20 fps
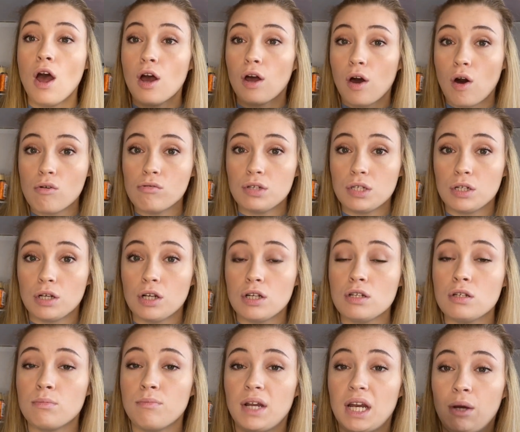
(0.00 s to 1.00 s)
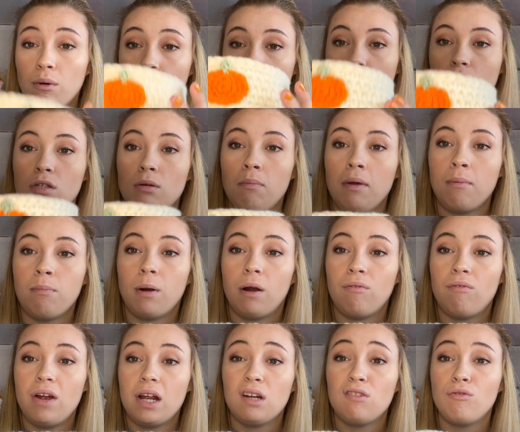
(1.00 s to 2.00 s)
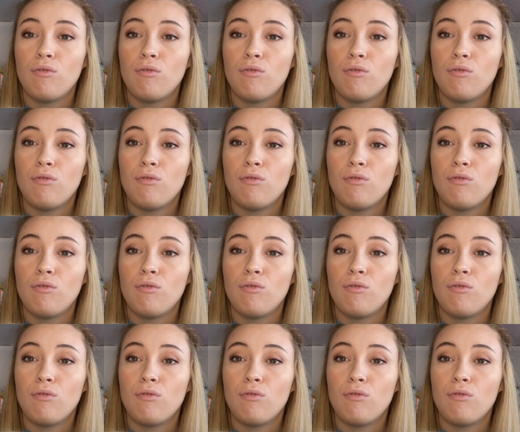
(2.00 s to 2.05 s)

coasters, but it would also be perfect